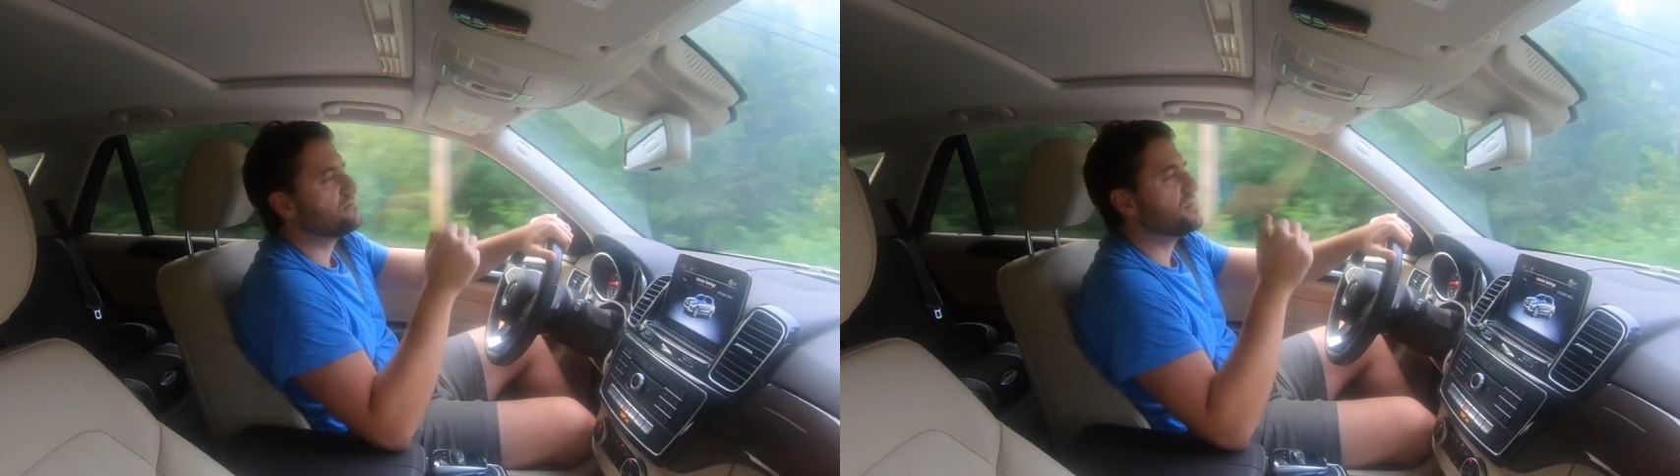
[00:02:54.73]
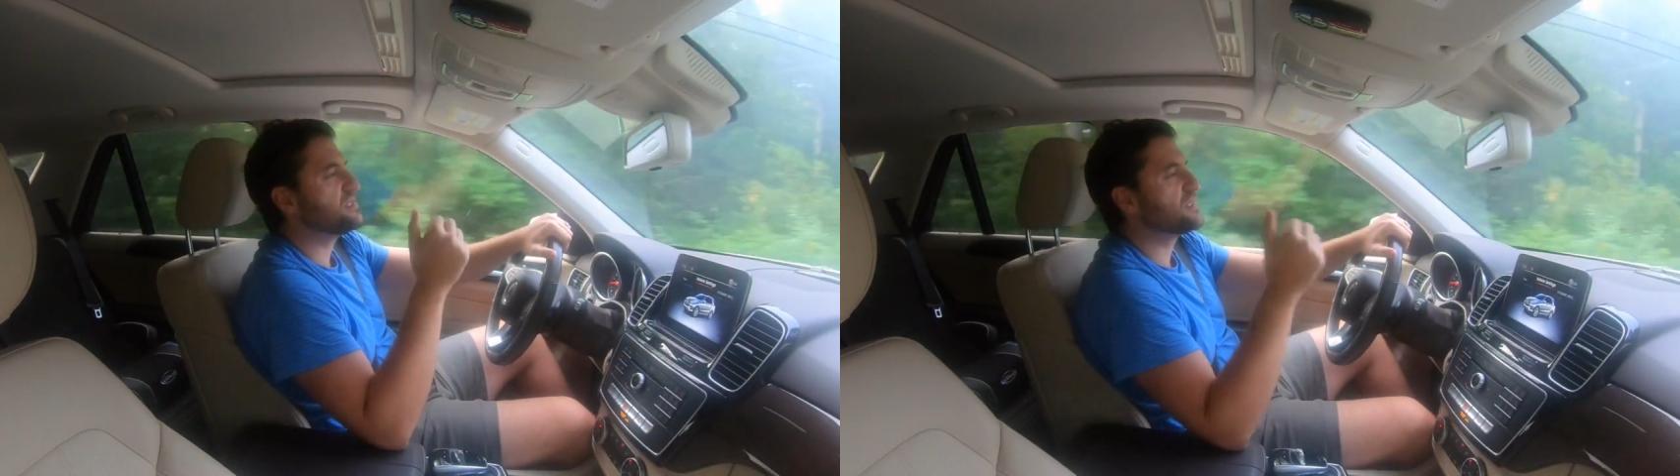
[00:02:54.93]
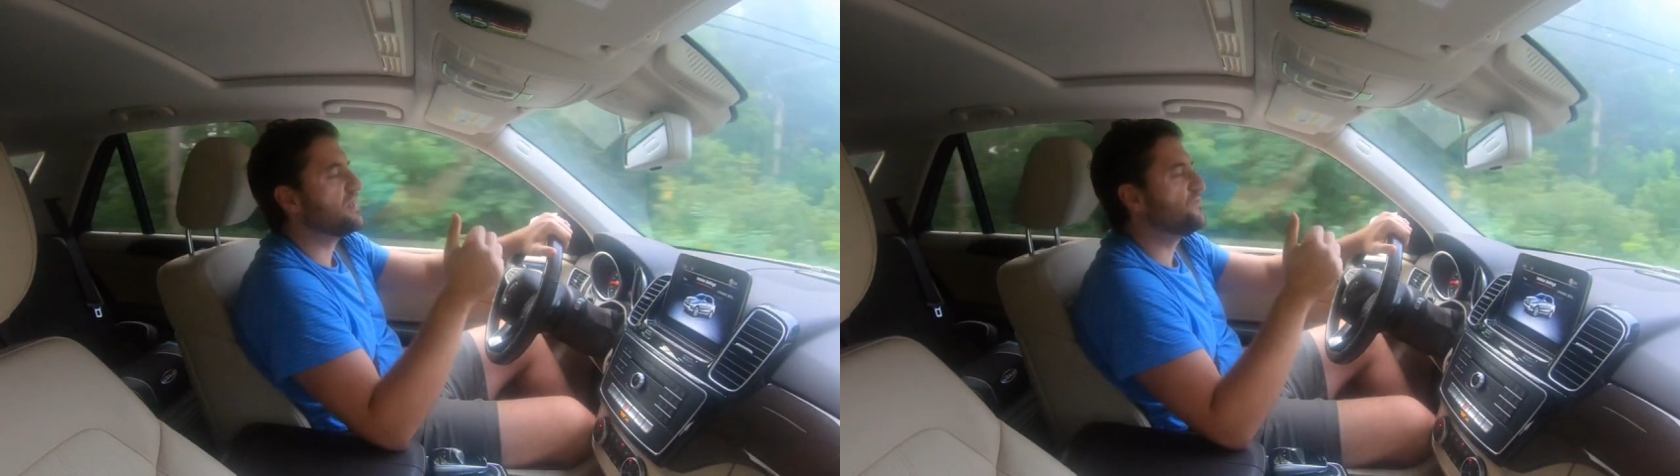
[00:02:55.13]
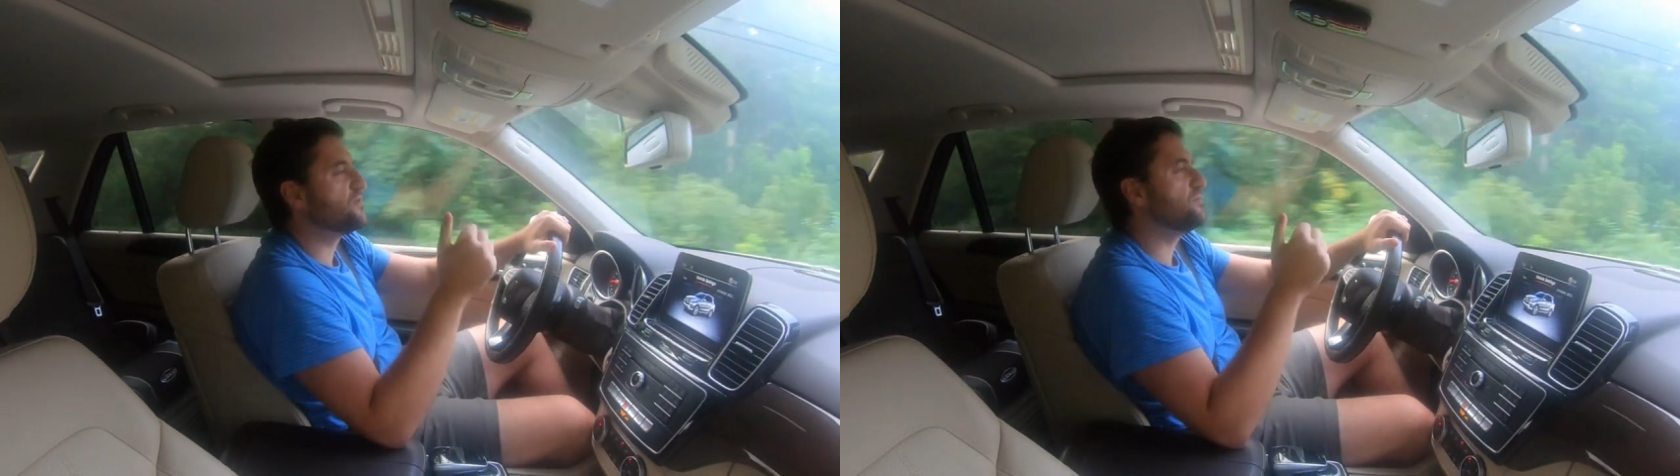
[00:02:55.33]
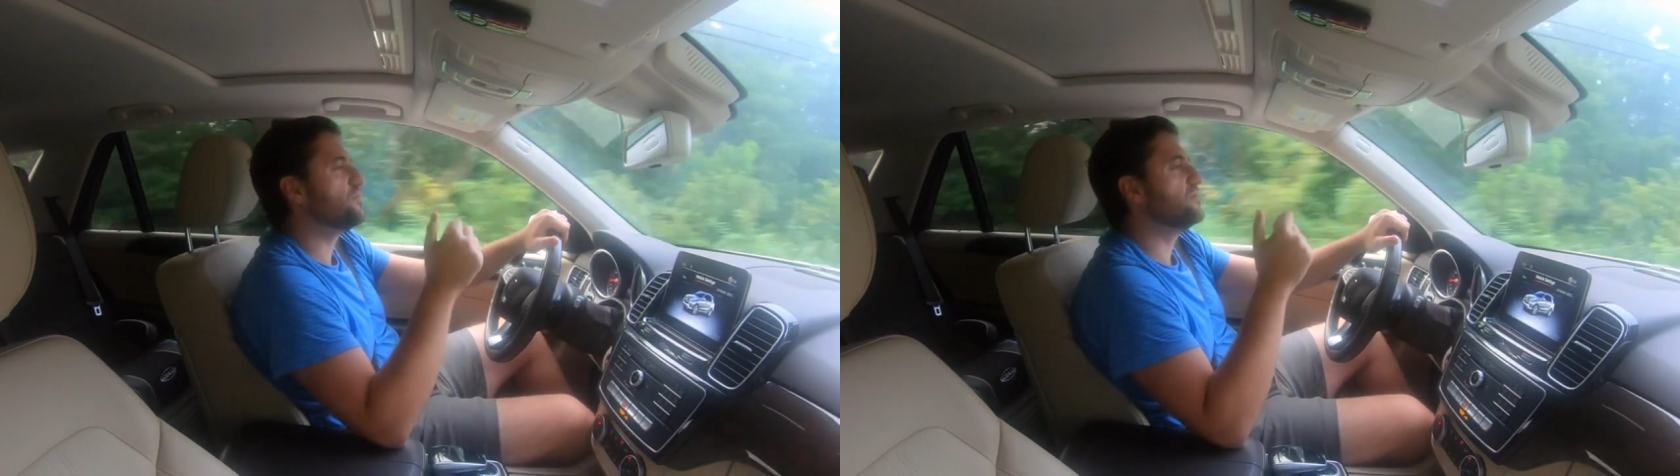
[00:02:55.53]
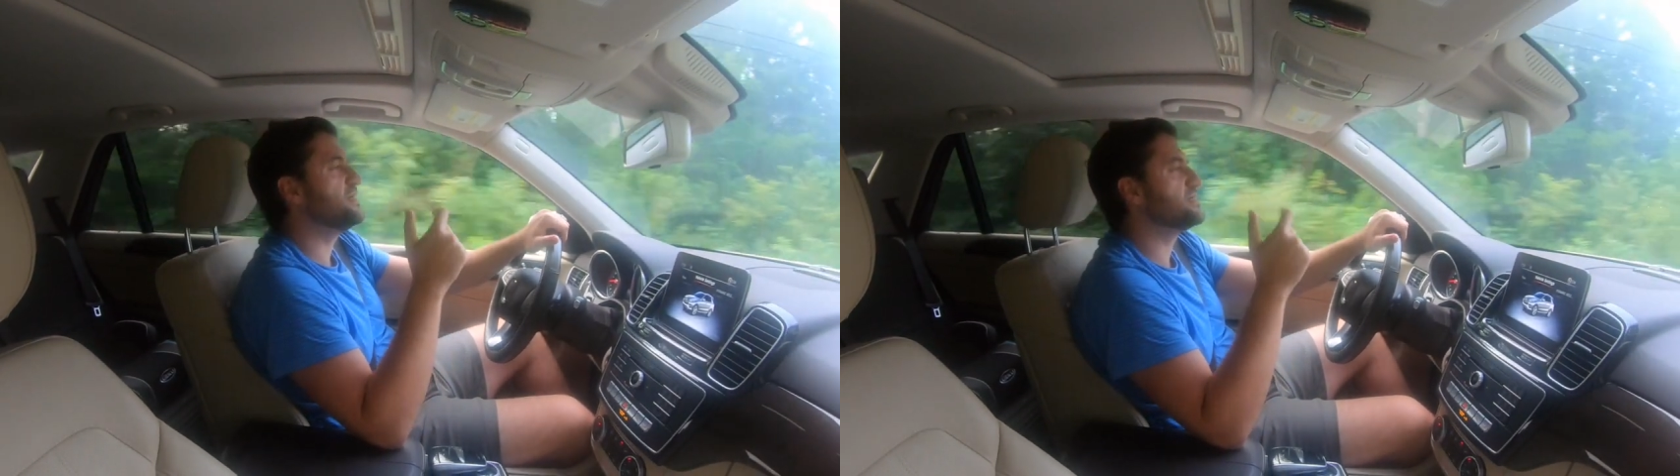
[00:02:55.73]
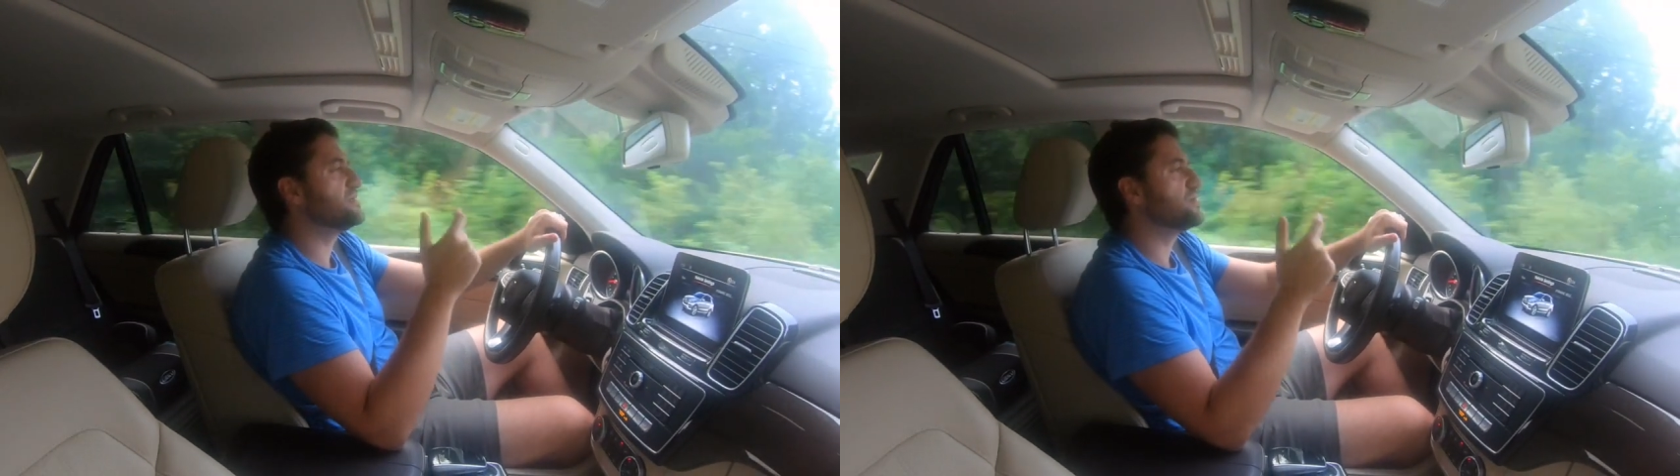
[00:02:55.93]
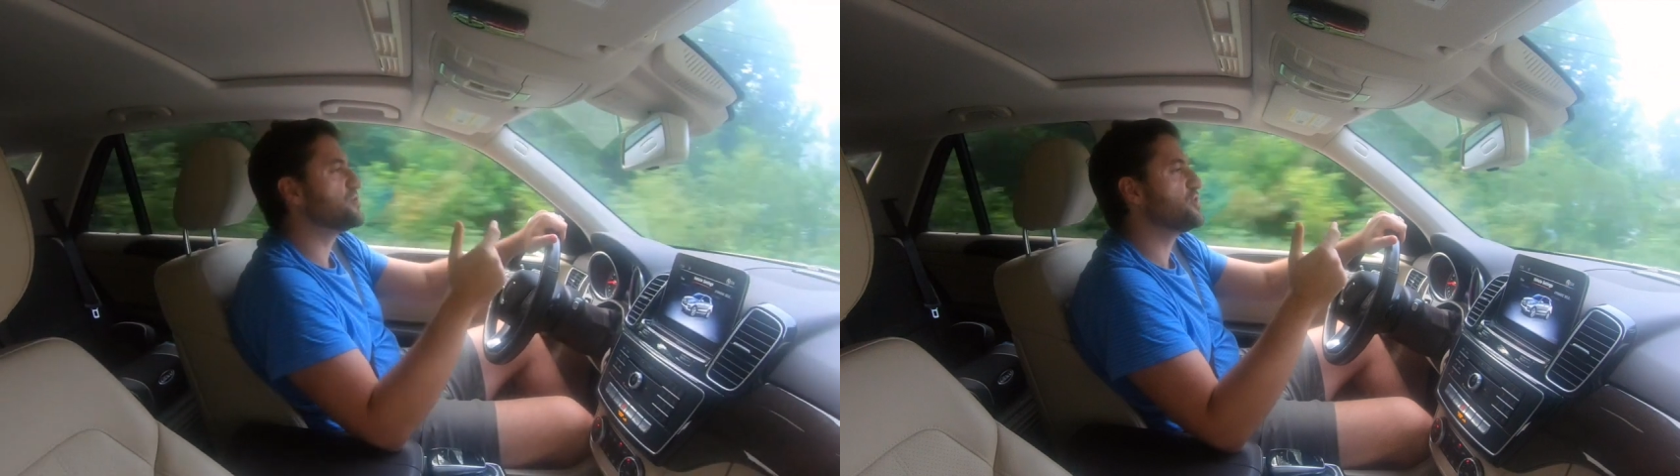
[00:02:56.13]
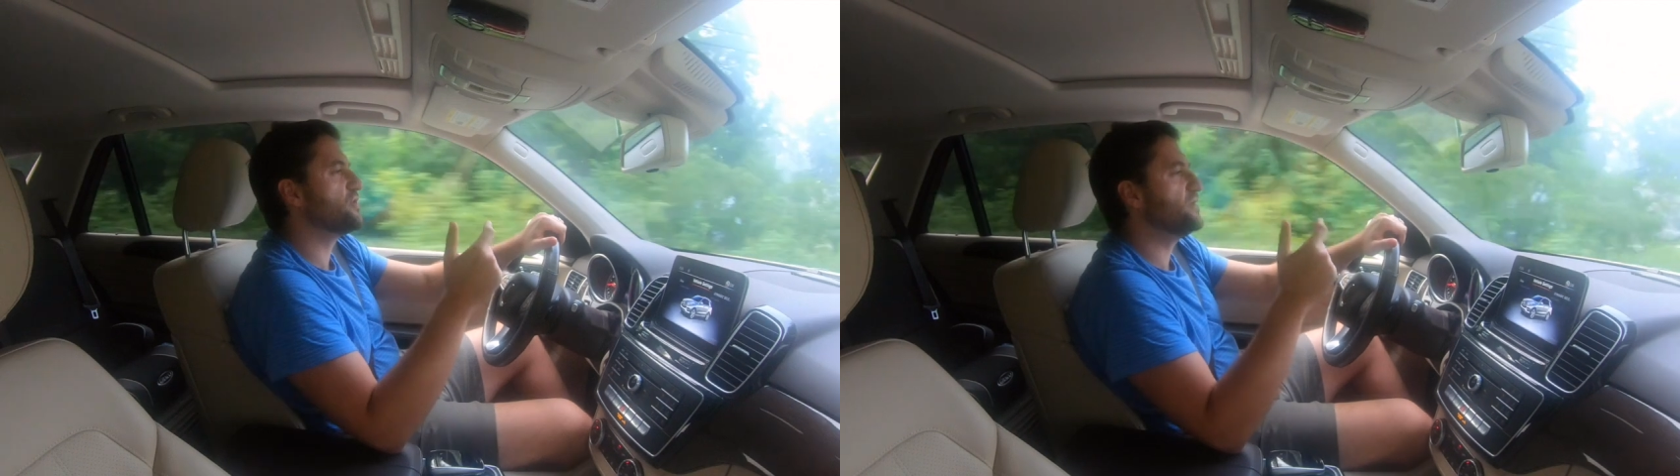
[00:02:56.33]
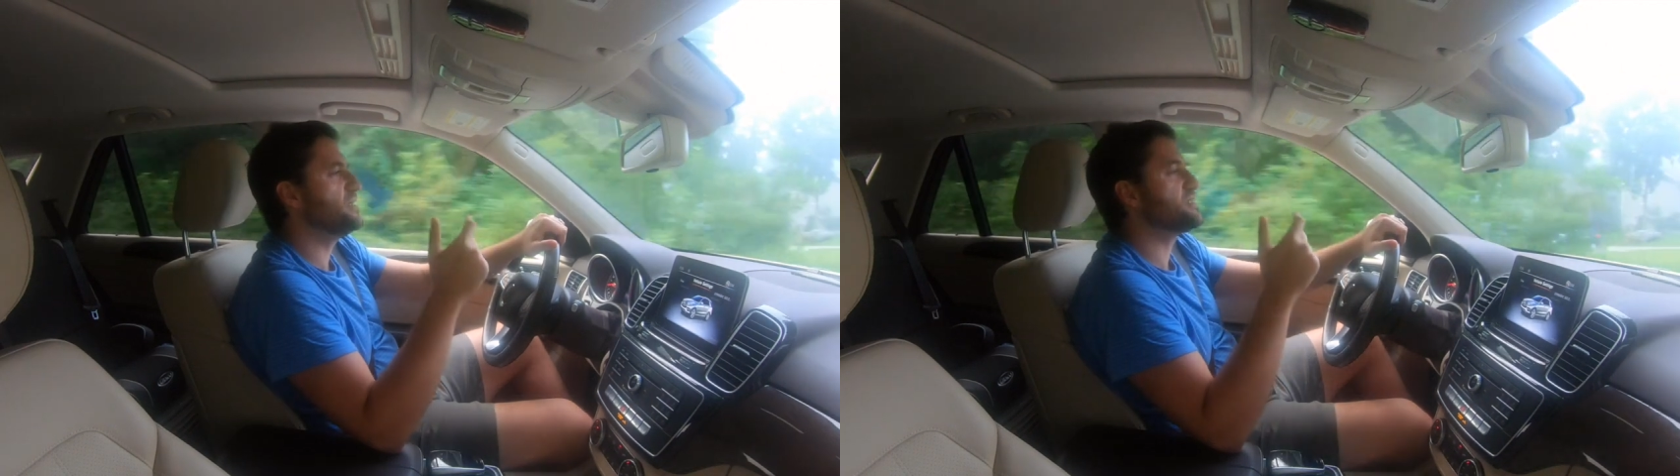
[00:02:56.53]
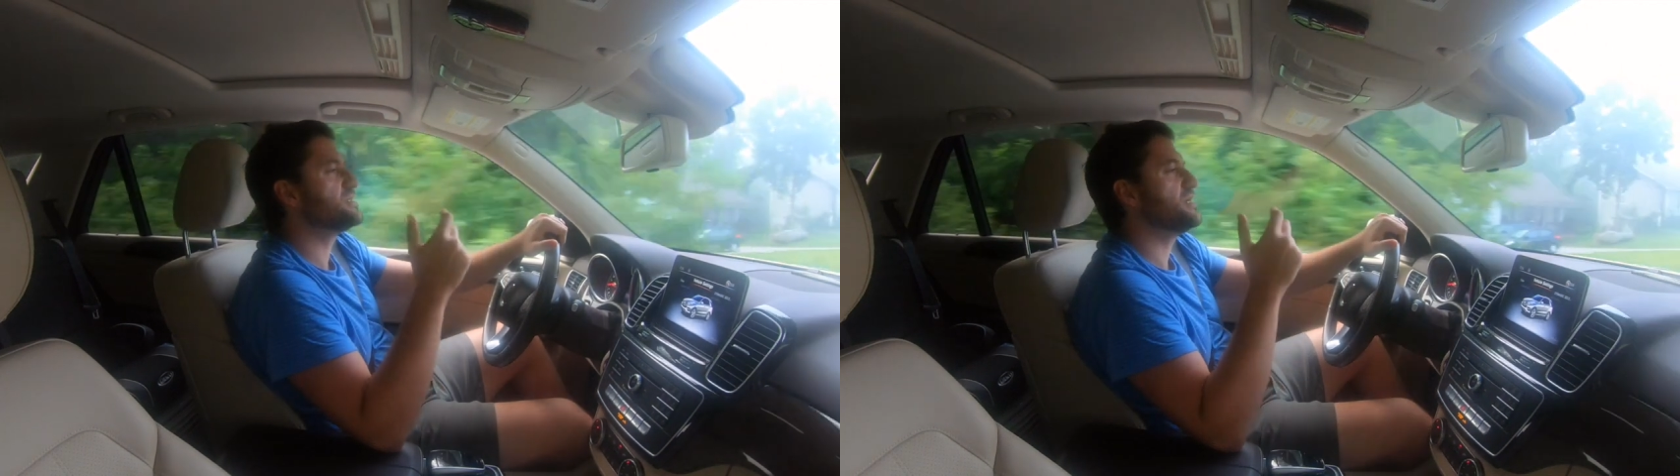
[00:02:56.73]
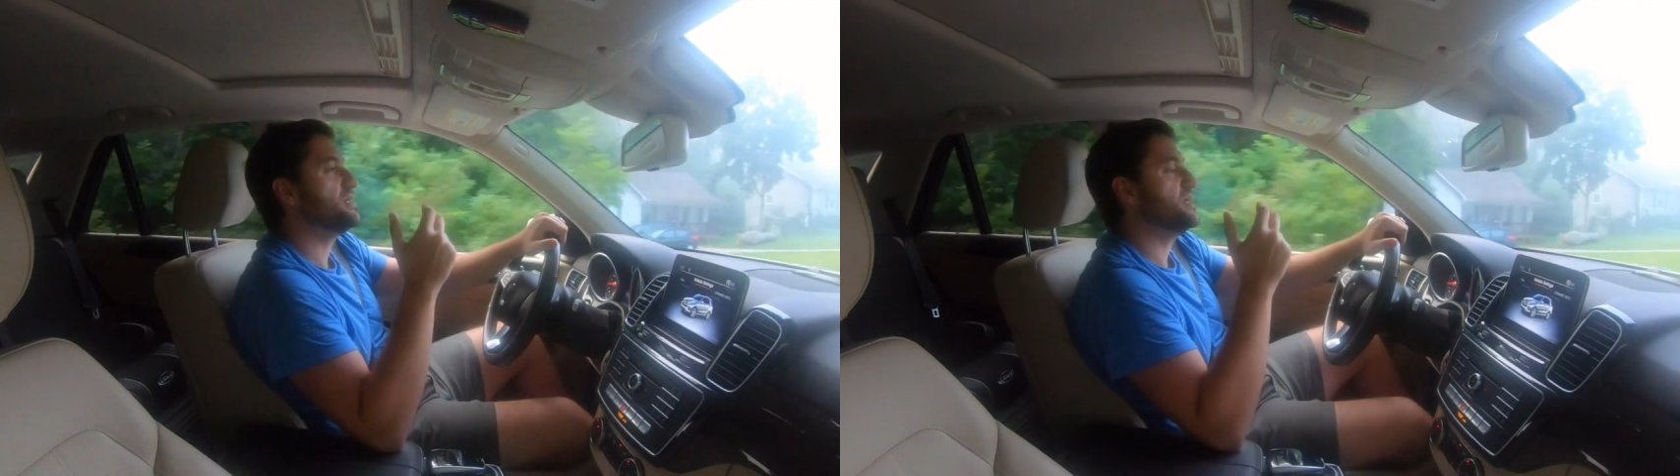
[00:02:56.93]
It's comfortable, it's luxurious,